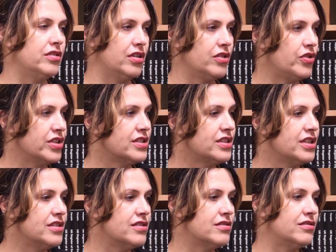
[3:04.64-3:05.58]

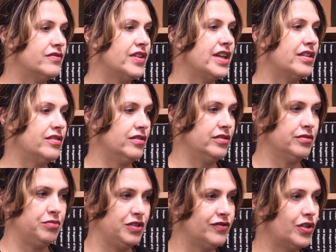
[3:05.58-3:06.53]
OSCE surveyed
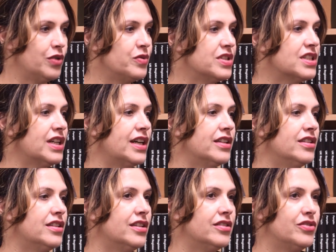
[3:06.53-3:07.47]
before we
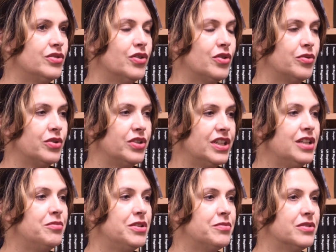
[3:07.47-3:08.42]
started, and
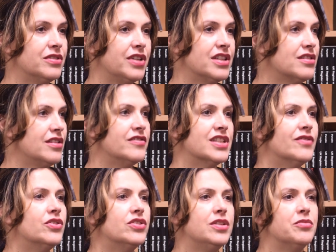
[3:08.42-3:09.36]
really people, I said
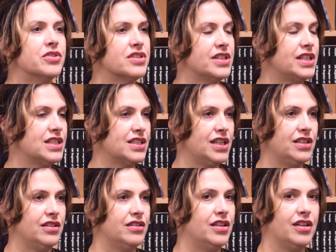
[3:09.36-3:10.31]
70%
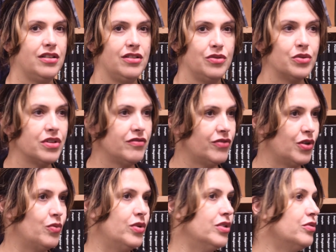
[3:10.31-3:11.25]
said that they are looking
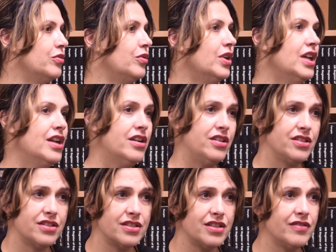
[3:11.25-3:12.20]
forward to
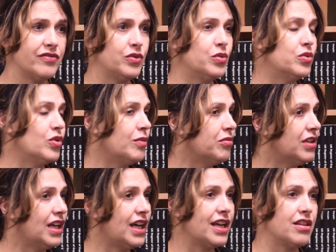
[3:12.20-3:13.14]
receive, to
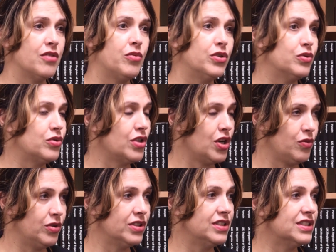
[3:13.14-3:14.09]
apply. They want to know
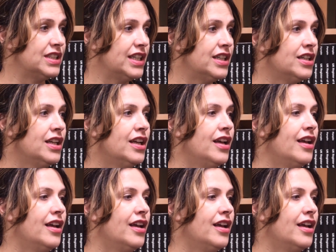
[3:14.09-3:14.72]
what is there.